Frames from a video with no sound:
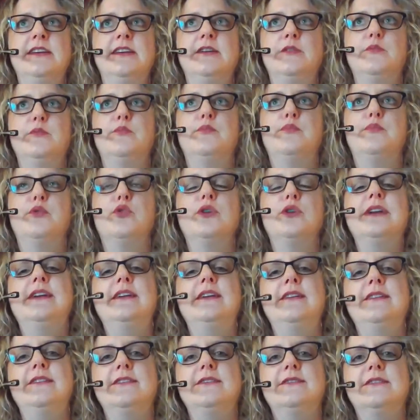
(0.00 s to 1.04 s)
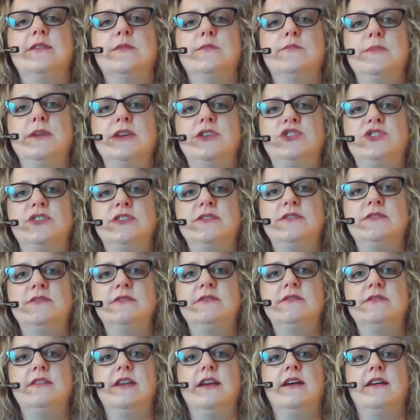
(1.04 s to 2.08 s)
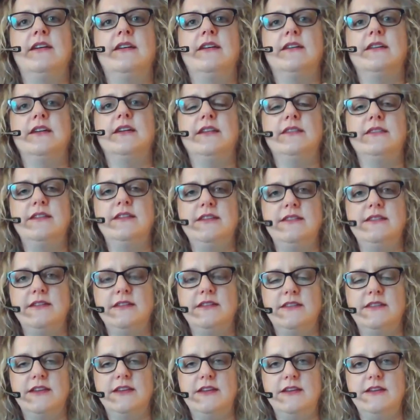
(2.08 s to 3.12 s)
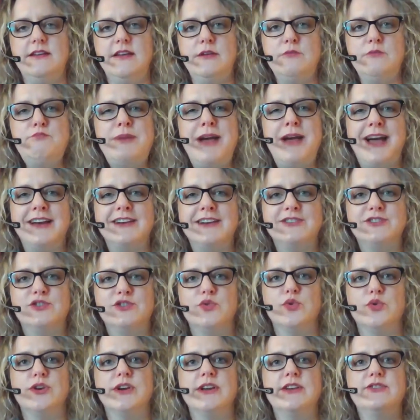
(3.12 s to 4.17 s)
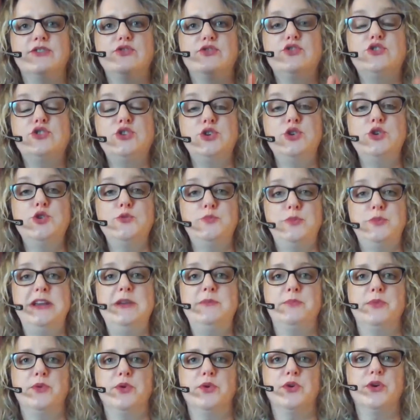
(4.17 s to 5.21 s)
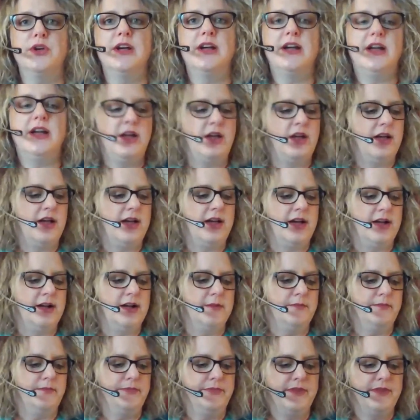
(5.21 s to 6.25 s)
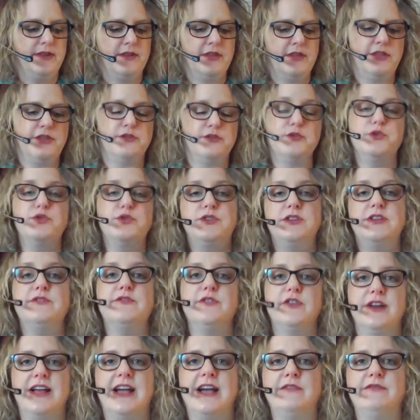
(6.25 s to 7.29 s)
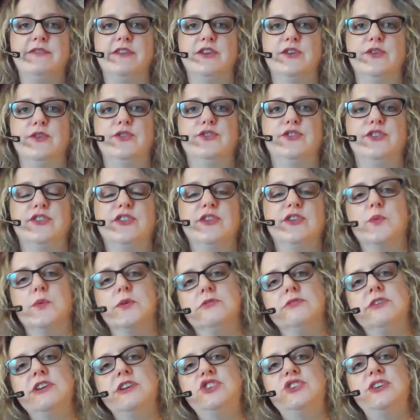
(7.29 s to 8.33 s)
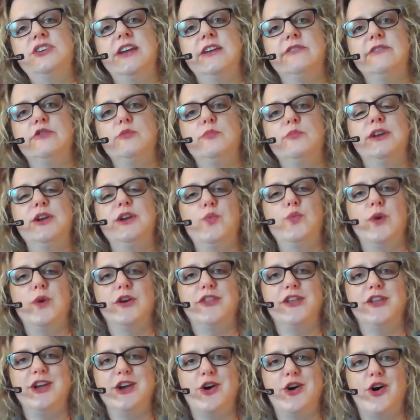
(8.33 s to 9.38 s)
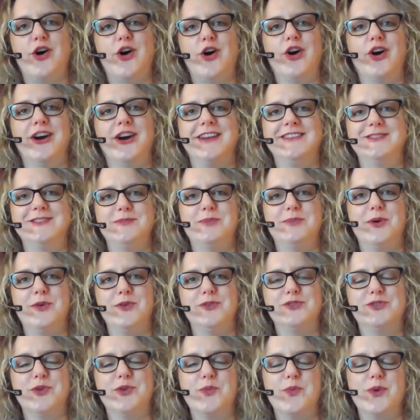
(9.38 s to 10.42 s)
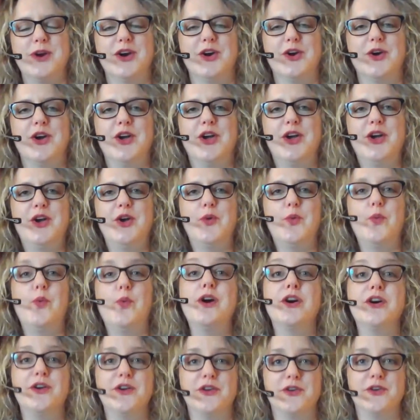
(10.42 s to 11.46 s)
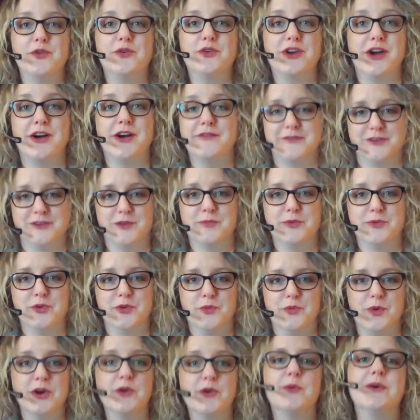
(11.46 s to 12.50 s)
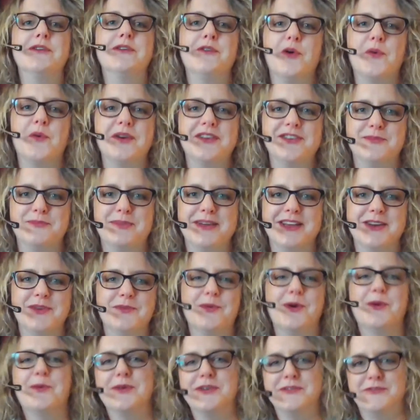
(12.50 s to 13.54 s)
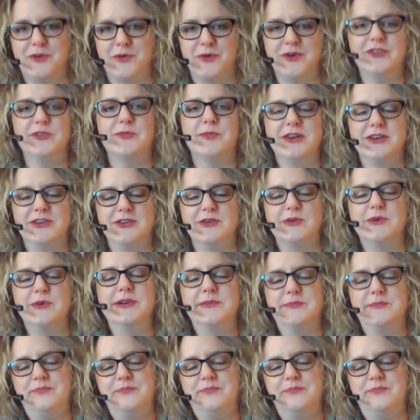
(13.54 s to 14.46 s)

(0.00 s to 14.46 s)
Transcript: brings the mission and the impact stories to people through different avenues, so that we're reaching everybody where they are, as opposed to where we're comfortable, where we've always been, what we've always been doing.